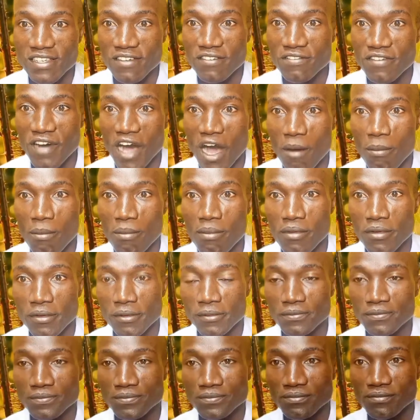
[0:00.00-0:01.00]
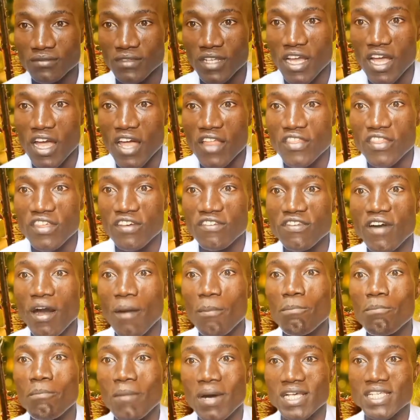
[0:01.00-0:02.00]
the verb. The
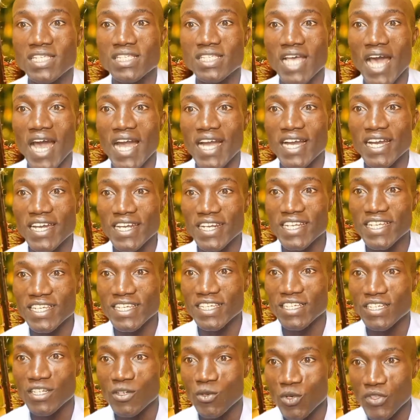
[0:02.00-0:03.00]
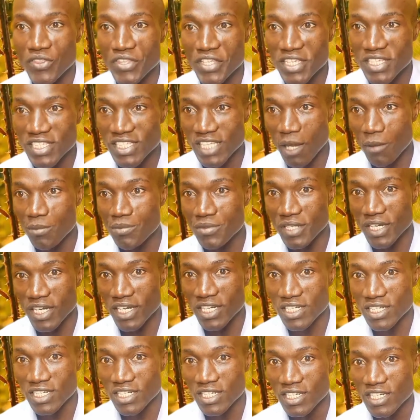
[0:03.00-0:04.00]
verb must agree with its
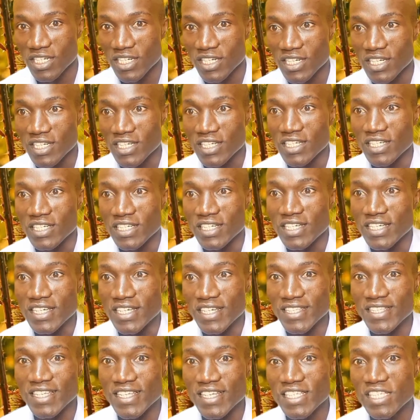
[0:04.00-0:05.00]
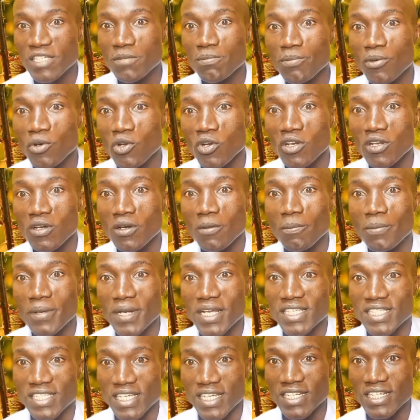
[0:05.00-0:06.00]
subject. In the simple
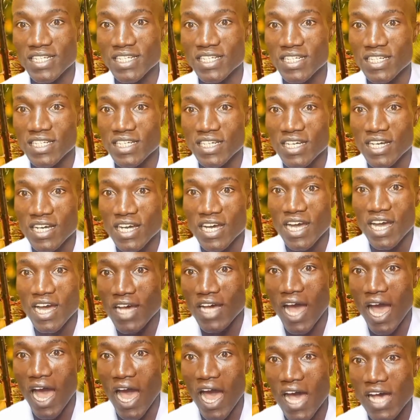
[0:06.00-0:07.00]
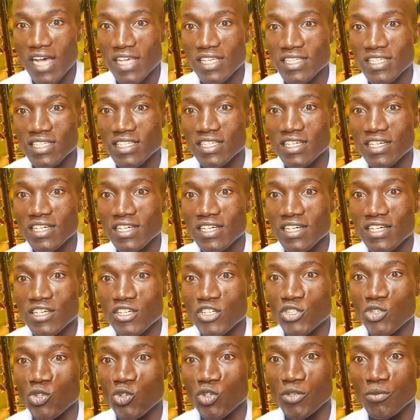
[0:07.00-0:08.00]
present, has
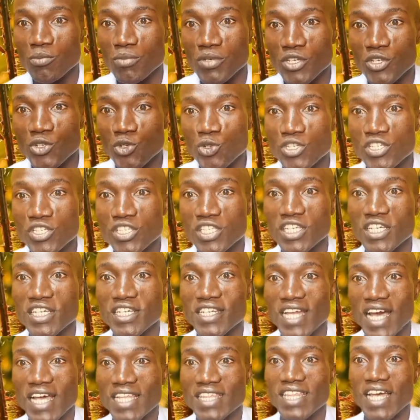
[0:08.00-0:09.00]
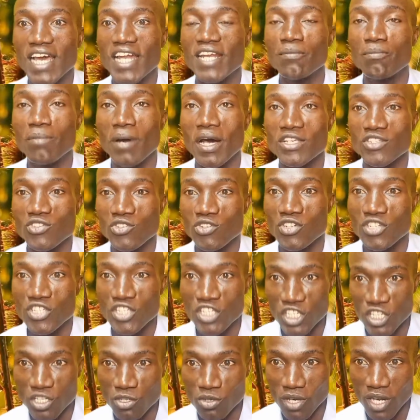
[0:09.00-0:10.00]
should be used in a third person
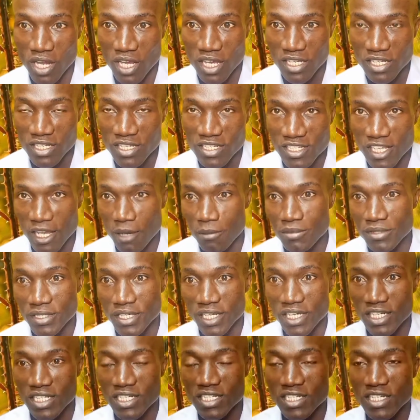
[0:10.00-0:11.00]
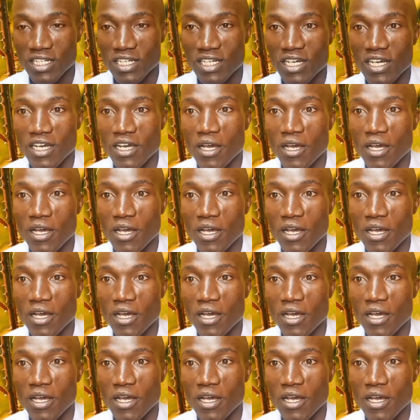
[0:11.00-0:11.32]
singular subject.